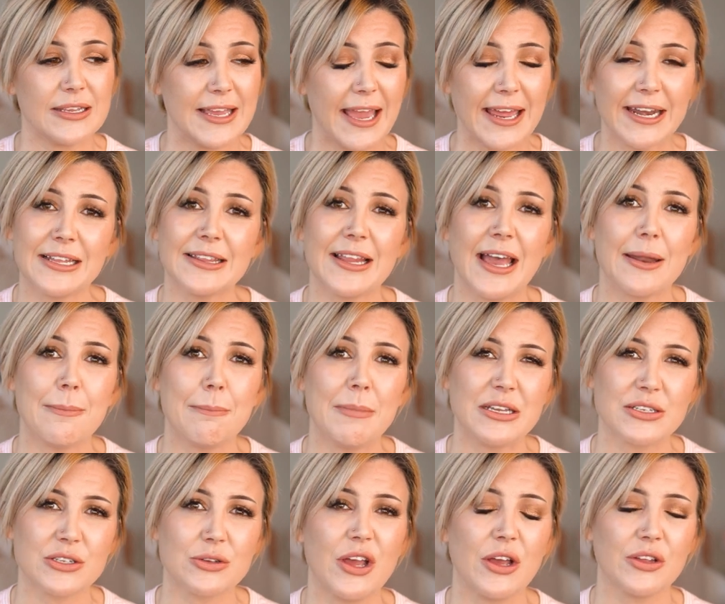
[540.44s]
getting that
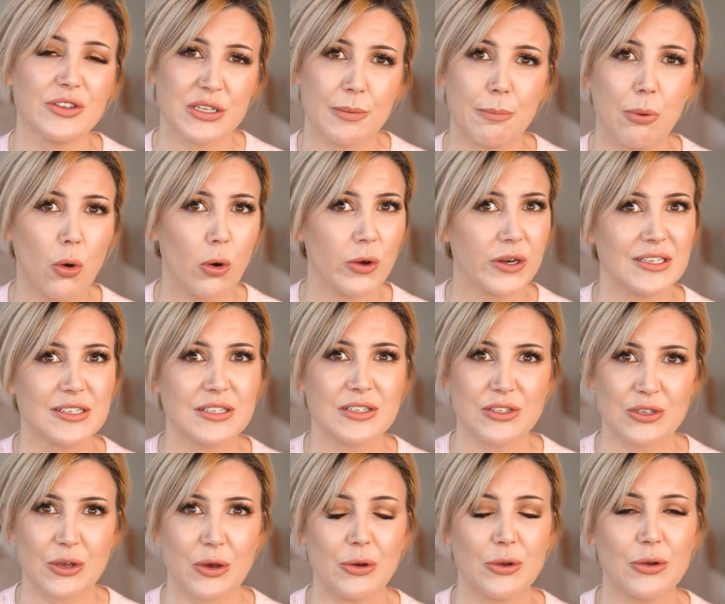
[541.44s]
mental health support is
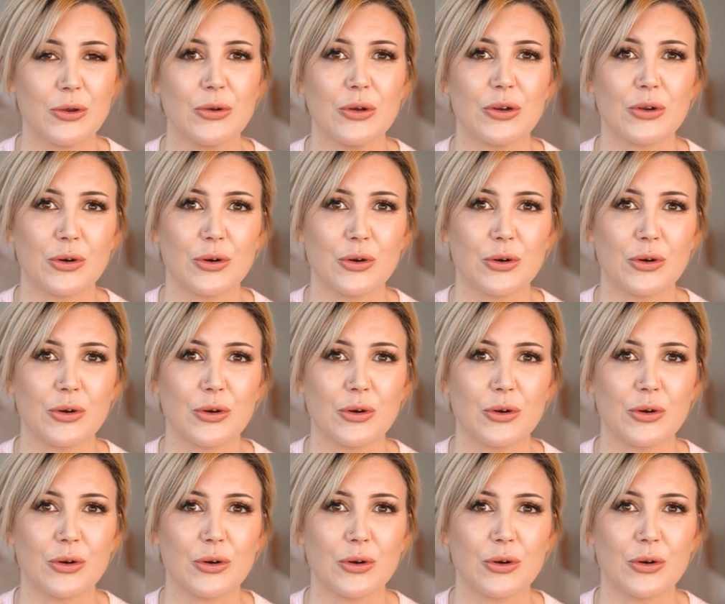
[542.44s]
so